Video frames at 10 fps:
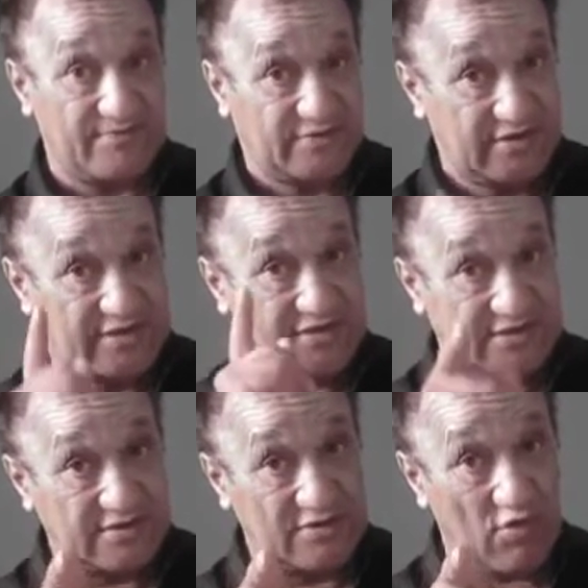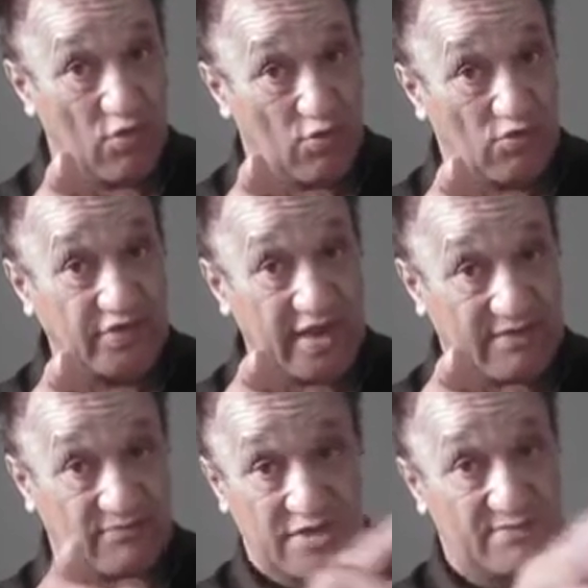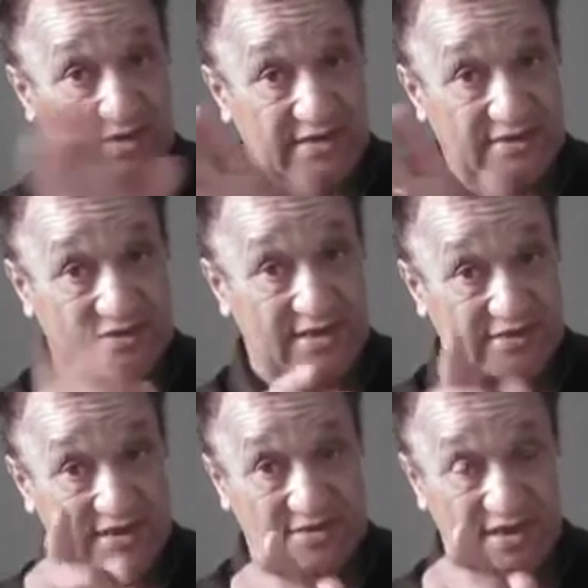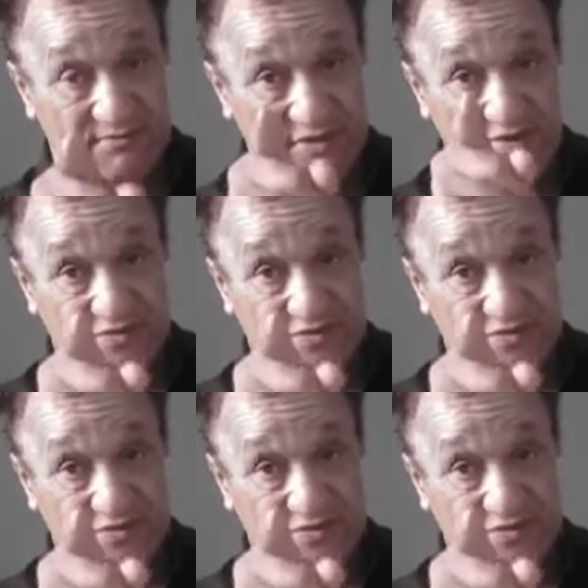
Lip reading: See, that's an old name. Nobody can take that name.